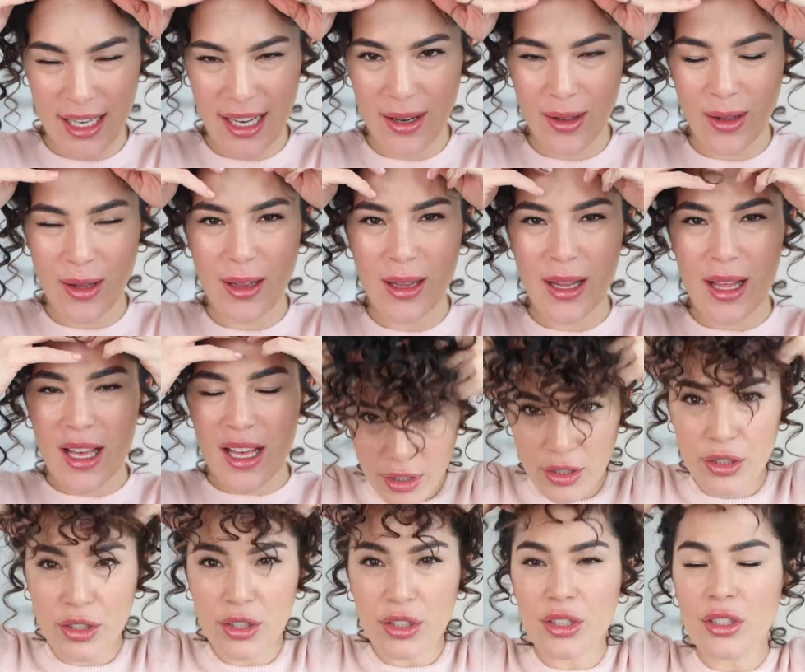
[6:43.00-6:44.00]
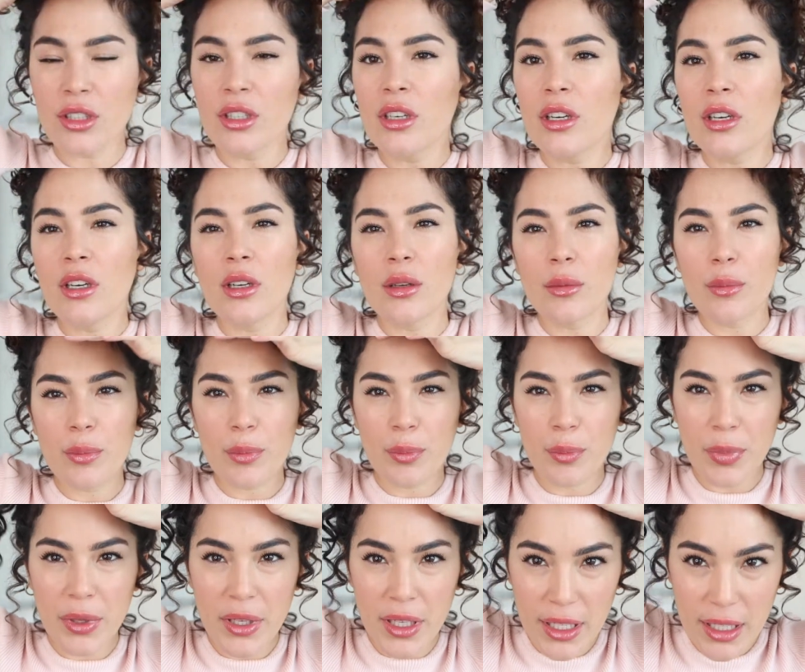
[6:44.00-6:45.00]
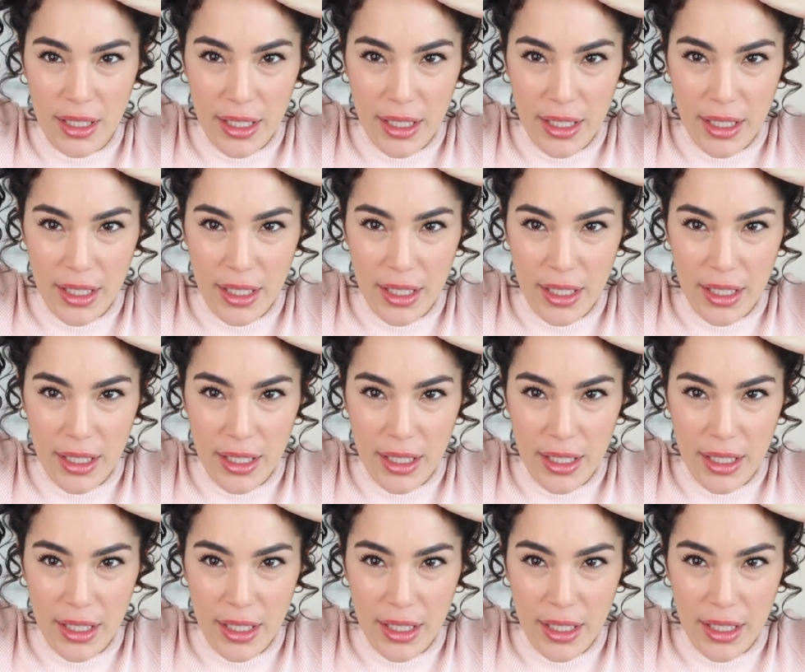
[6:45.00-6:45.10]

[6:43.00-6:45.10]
it all. You can just pin